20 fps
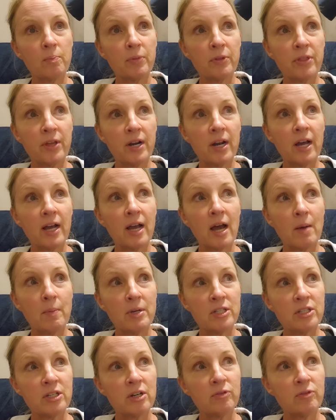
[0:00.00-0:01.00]
But then I got
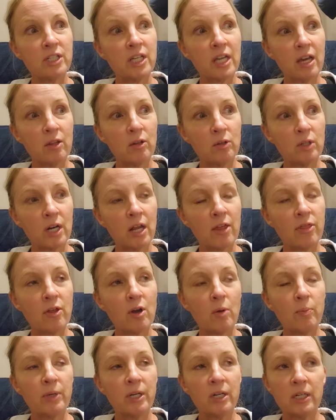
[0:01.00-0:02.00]
myself together and I
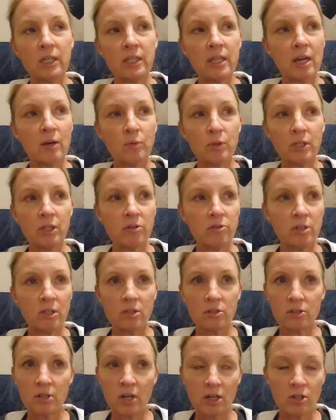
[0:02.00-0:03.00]
thought, Mary, that
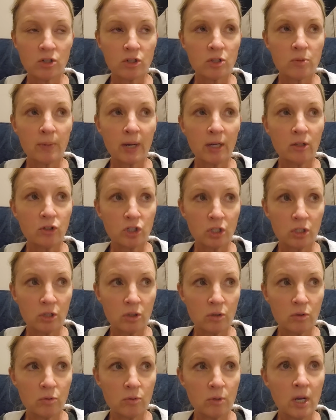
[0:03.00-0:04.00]
reunion is not just about
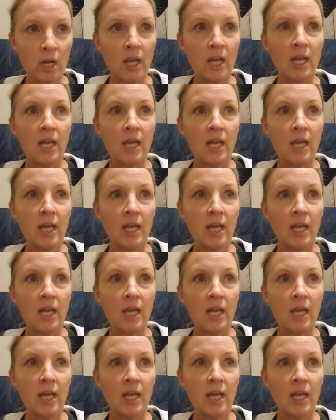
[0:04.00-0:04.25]
you.